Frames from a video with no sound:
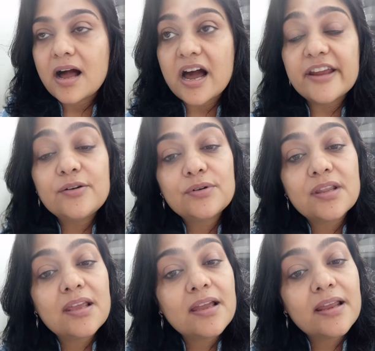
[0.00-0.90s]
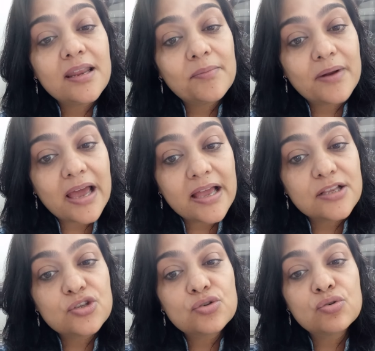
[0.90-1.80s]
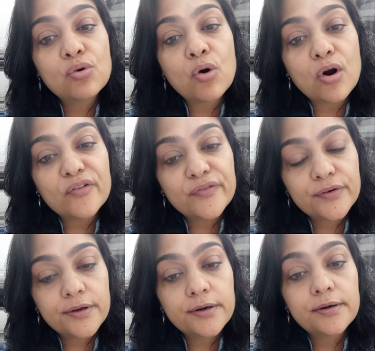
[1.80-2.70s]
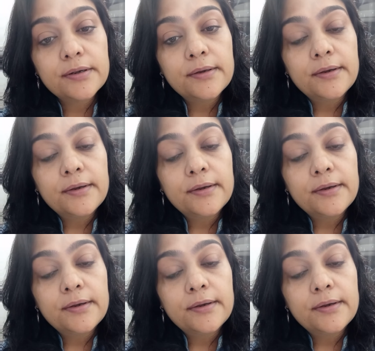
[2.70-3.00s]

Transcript: I don't think any brands who offer